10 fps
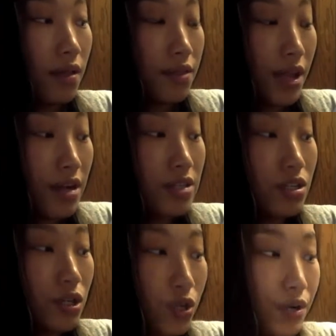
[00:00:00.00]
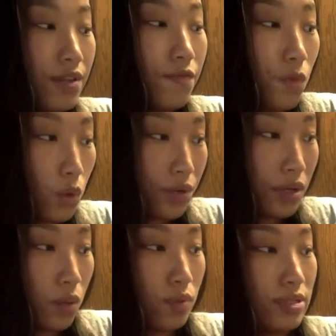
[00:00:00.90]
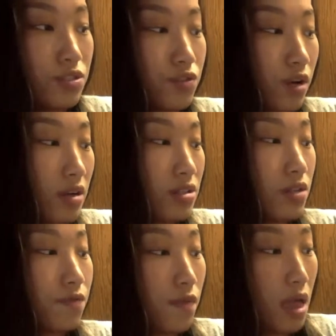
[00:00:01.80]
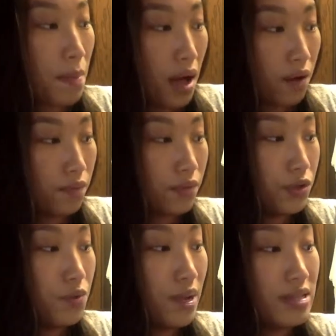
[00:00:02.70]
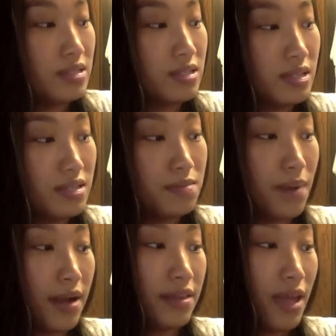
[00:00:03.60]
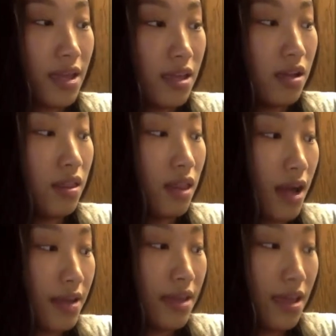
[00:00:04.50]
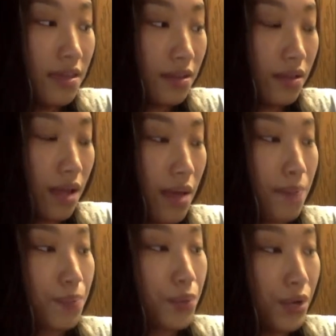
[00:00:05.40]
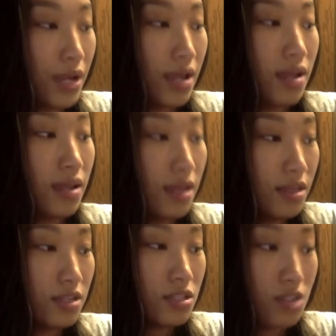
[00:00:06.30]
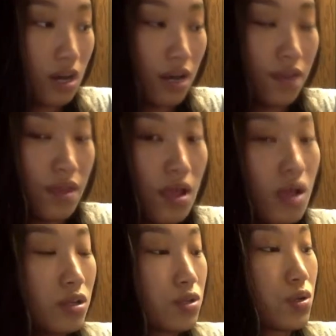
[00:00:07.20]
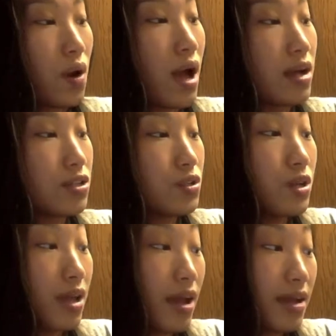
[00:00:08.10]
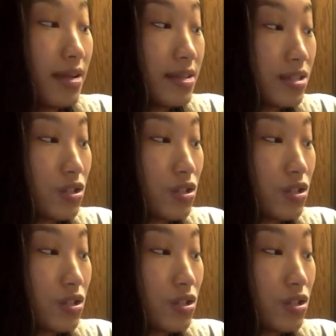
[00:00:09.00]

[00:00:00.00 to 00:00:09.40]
There is a current formed which draws the flame out. You may see this by taking a light candle and putting it in the sun so as to get its